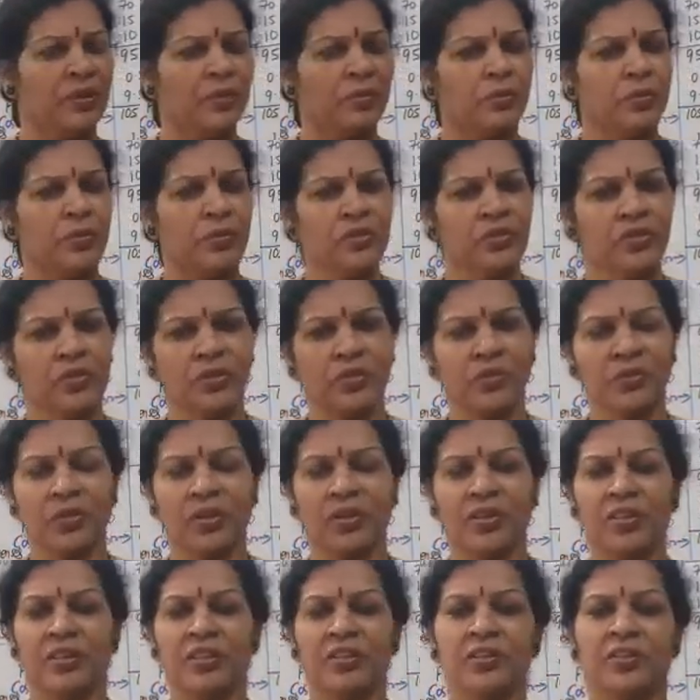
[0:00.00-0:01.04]
Most of the
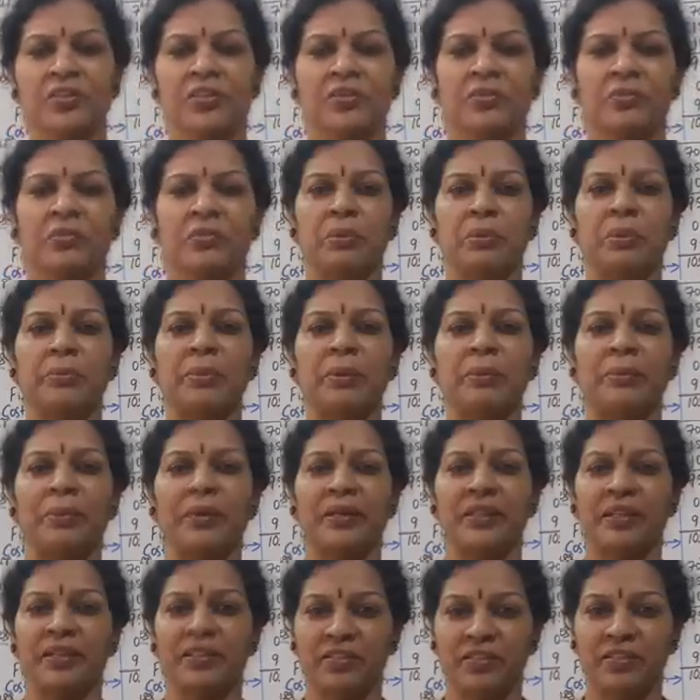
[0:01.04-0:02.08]
organizations
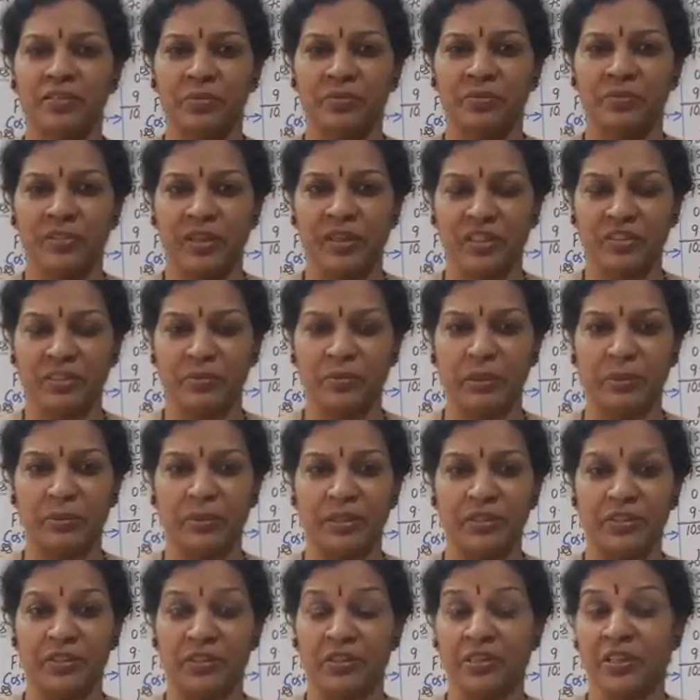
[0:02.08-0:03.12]
preparing this flexible
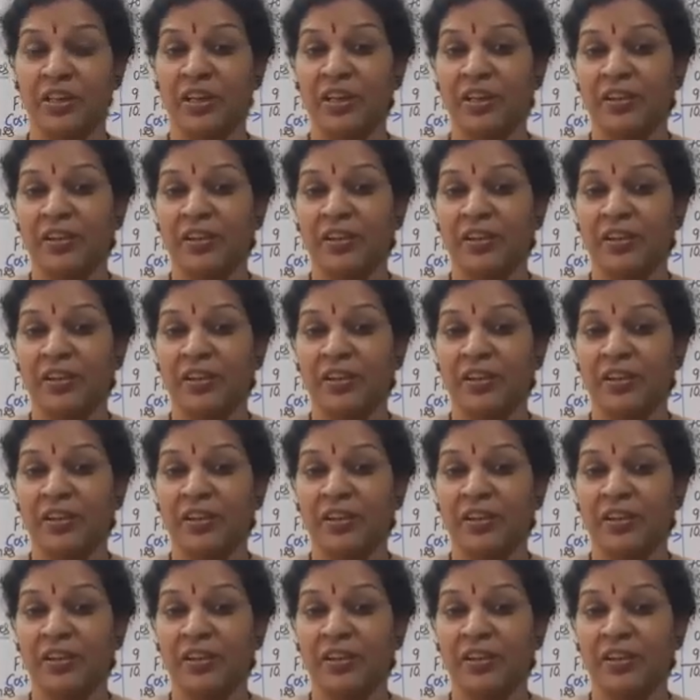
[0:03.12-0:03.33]
budget.